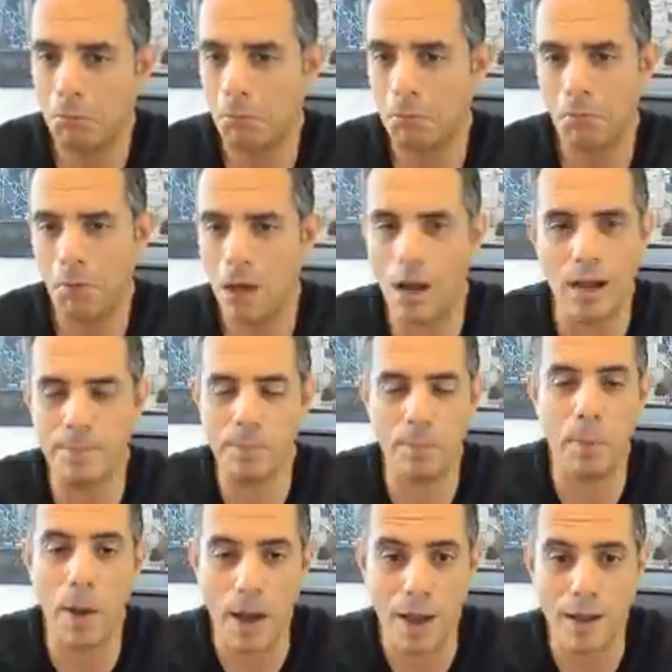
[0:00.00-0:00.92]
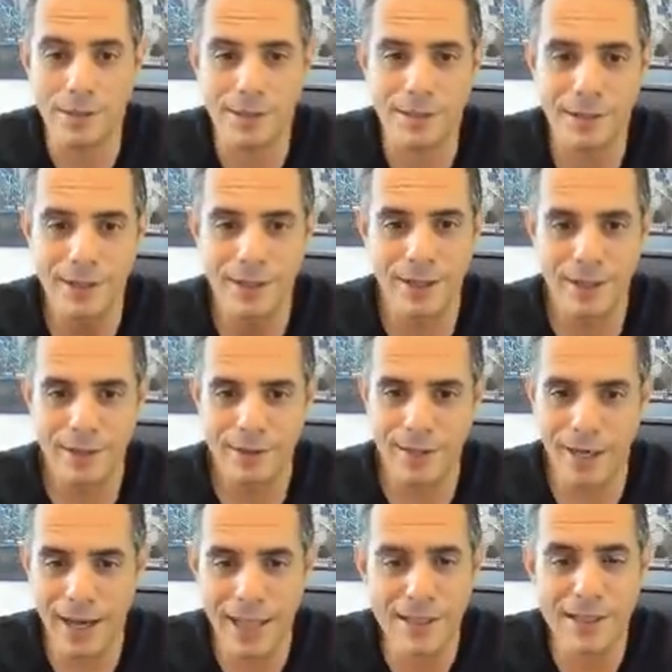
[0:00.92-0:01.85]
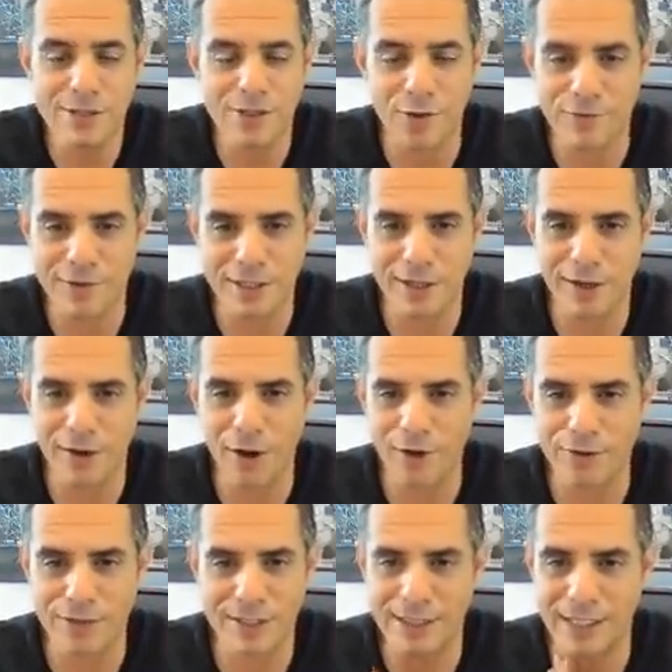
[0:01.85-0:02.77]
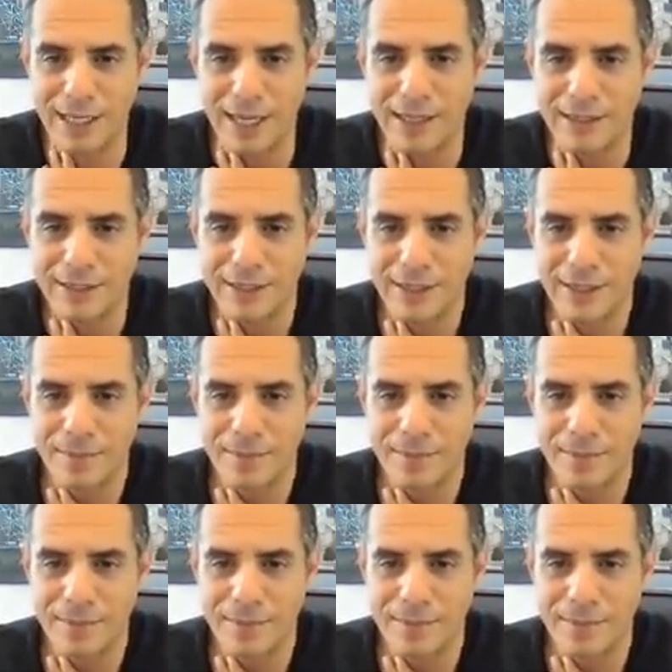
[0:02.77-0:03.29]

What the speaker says: but the lenders obviously can't see it